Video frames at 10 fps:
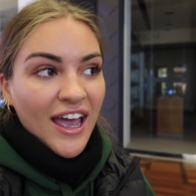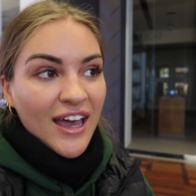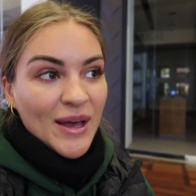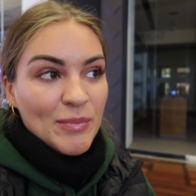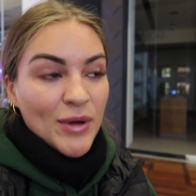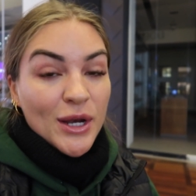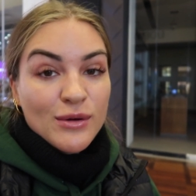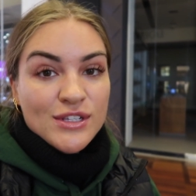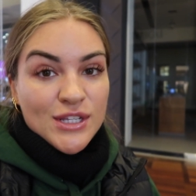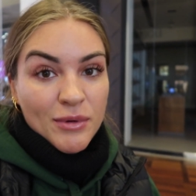Um, I
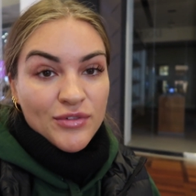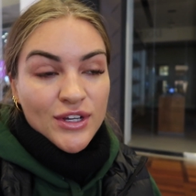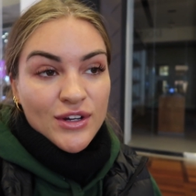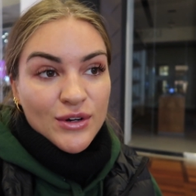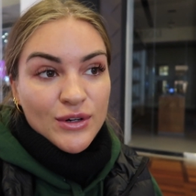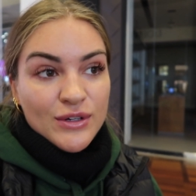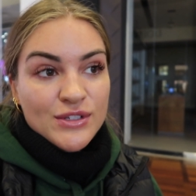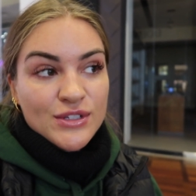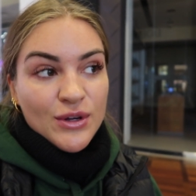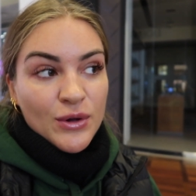know some of the
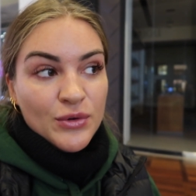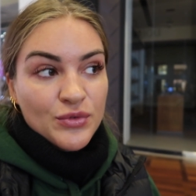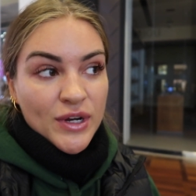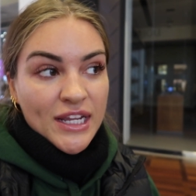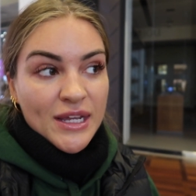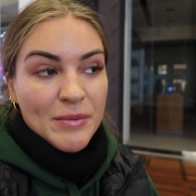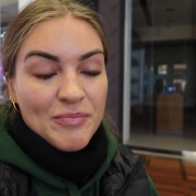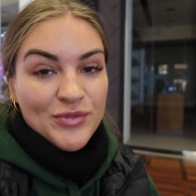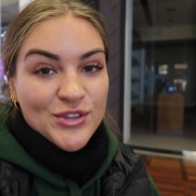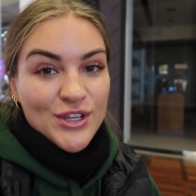girls already,
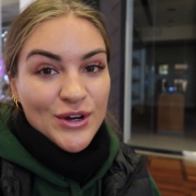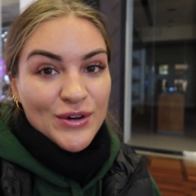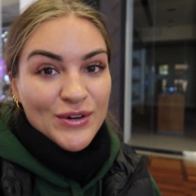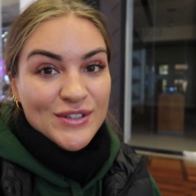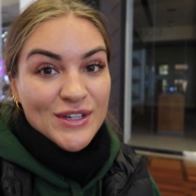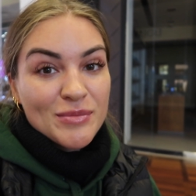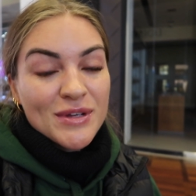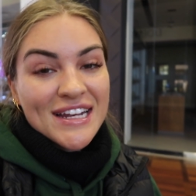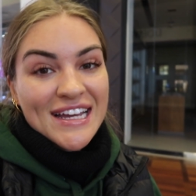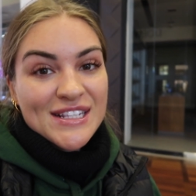so it's gonna
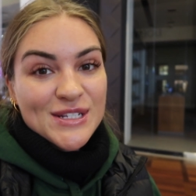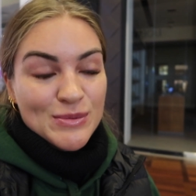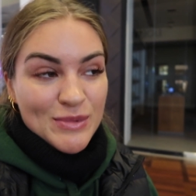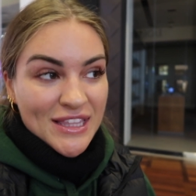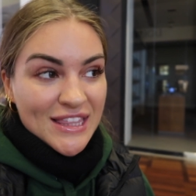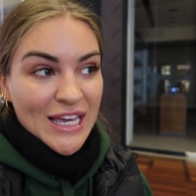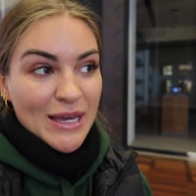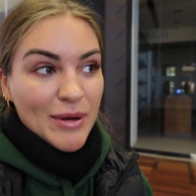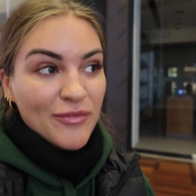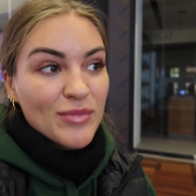be nice to meet
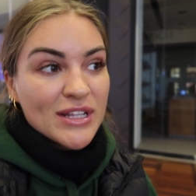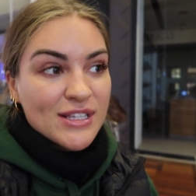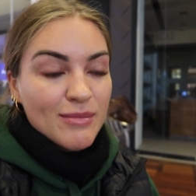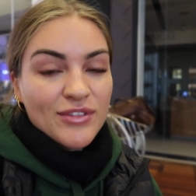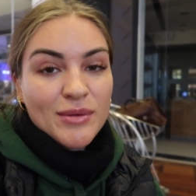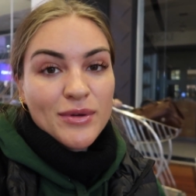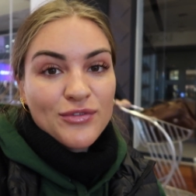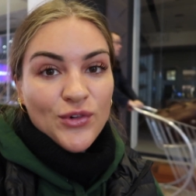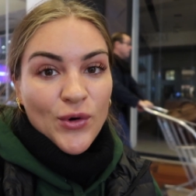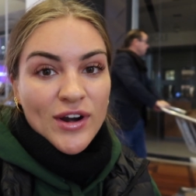them. I've met some of them
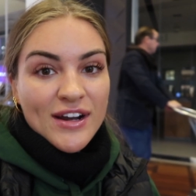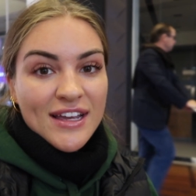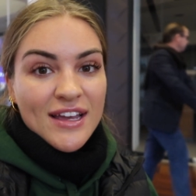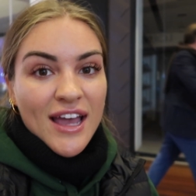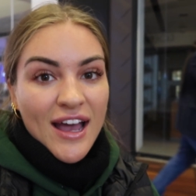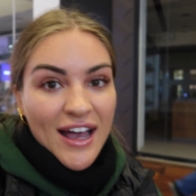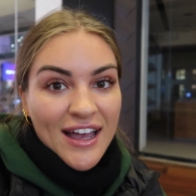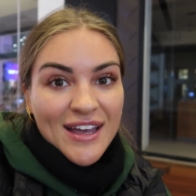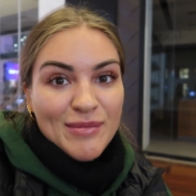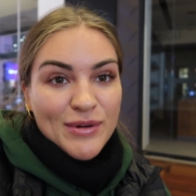before.
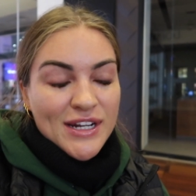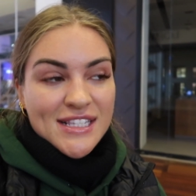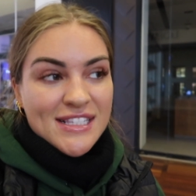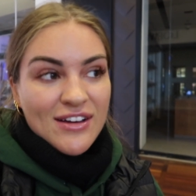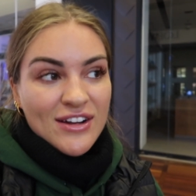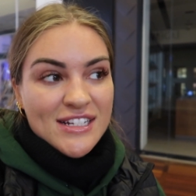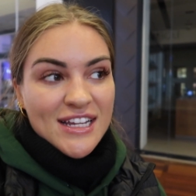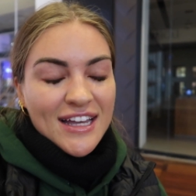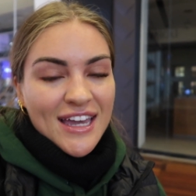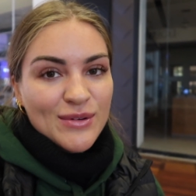Uh, but I,
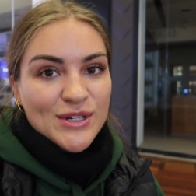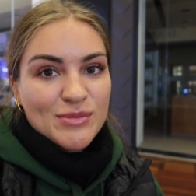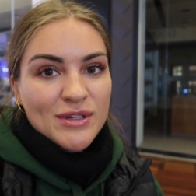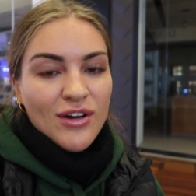honestly I can't wait to meet